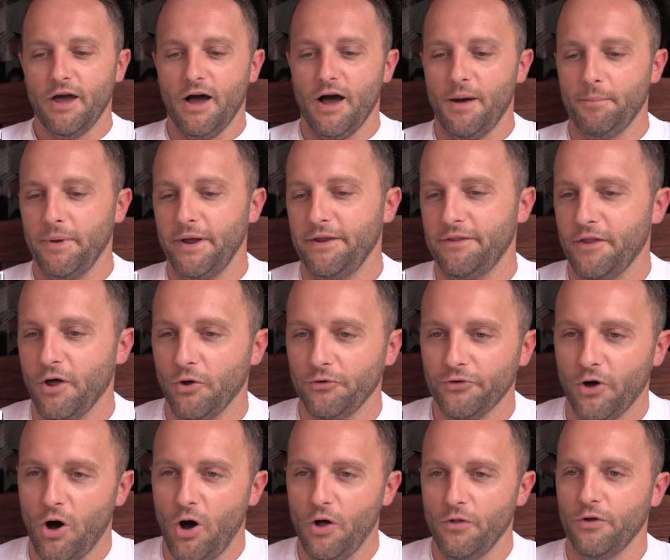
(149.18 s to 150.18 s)
I mean,
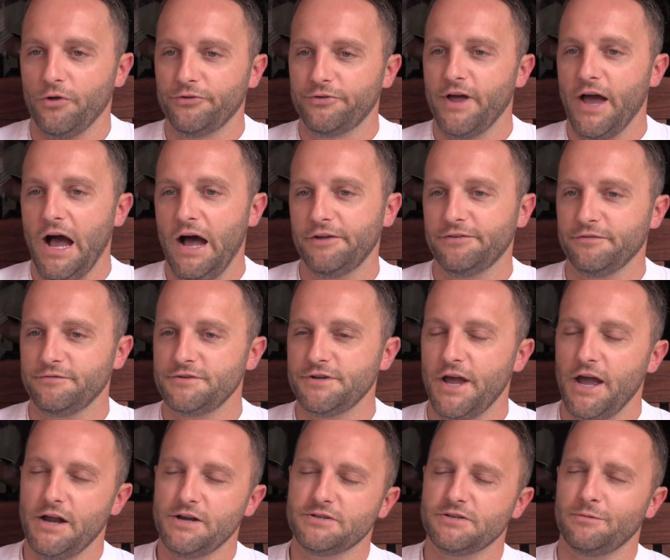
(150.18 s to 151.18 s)
all those guys have
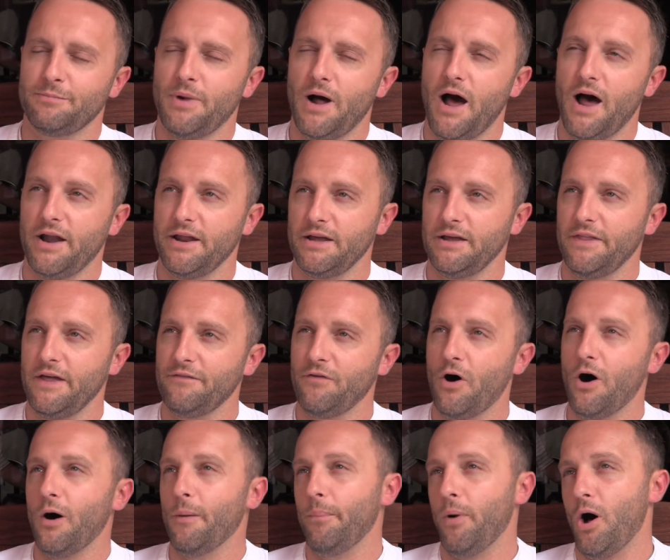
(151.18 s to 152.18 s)
changed their body, and they've
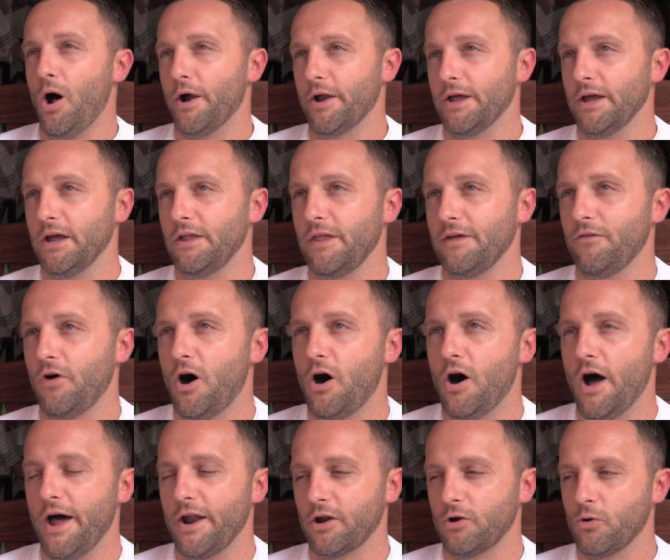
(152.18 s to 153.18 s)
all bought in. They've
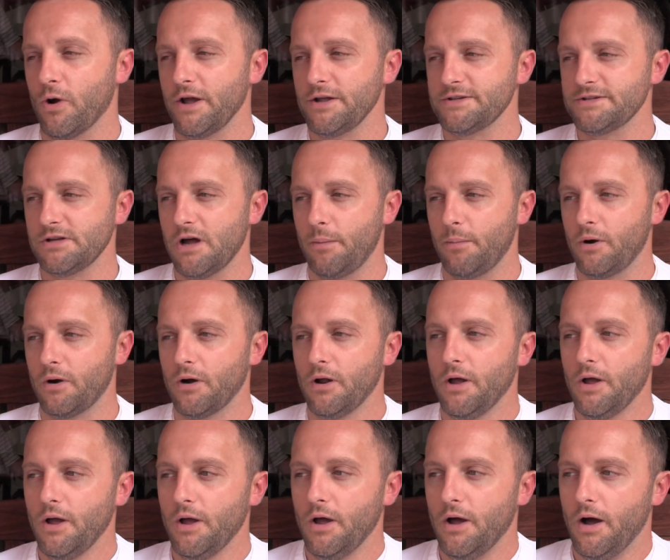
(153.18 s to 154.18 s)
all had a great summer.
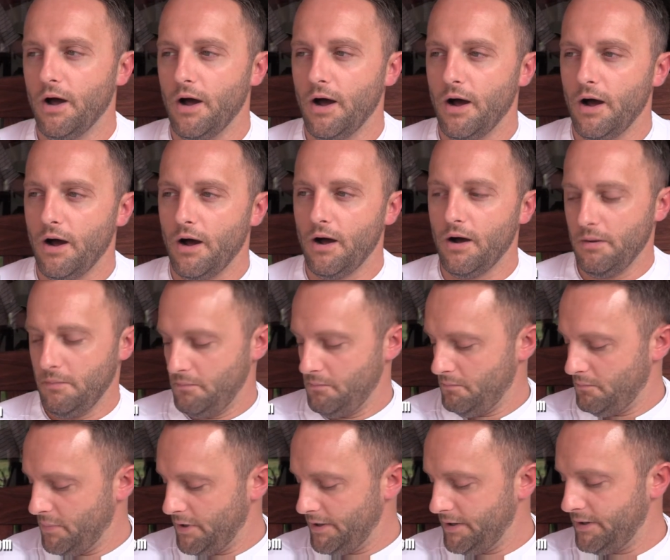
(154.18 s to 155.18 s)

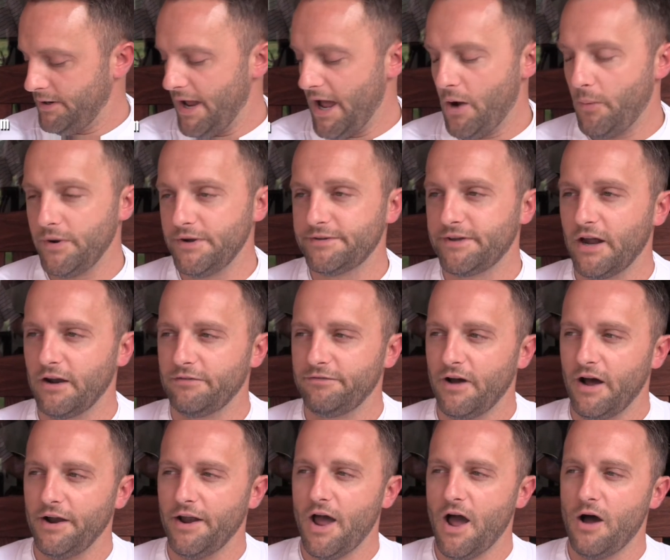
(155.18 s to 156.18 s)
But now we just got to
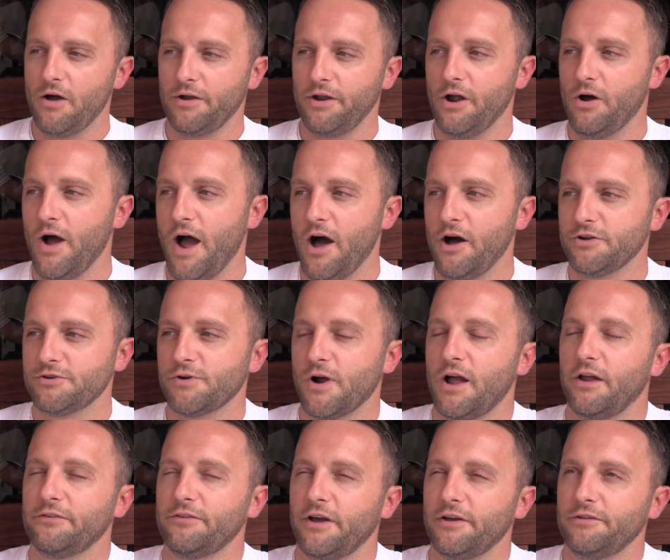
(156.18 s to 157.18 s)
find out, you know, how it
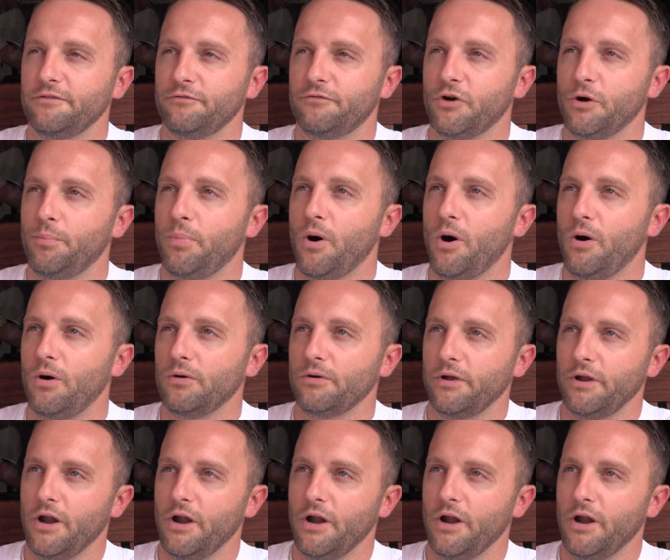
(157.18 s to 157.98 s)
translates in football.